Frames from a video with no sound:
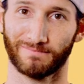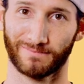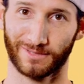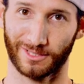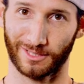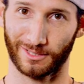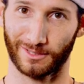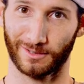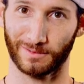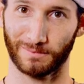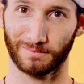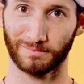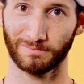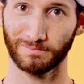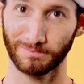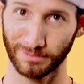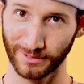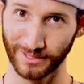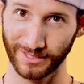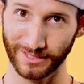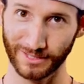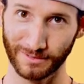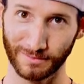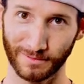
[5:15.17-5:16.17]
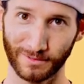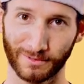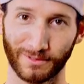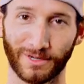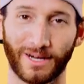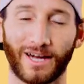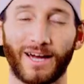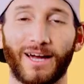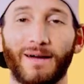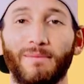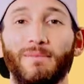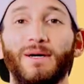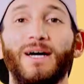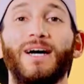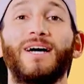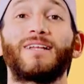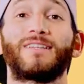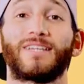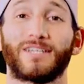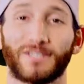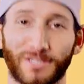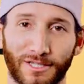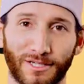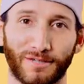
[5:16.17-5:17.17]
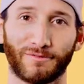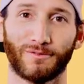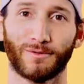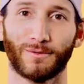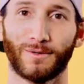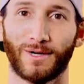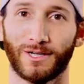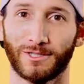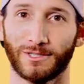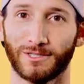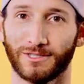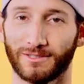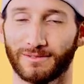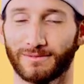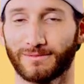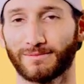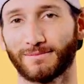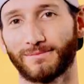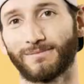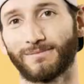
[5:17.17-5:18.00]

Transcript: So please subscribe. Thanks again for watching.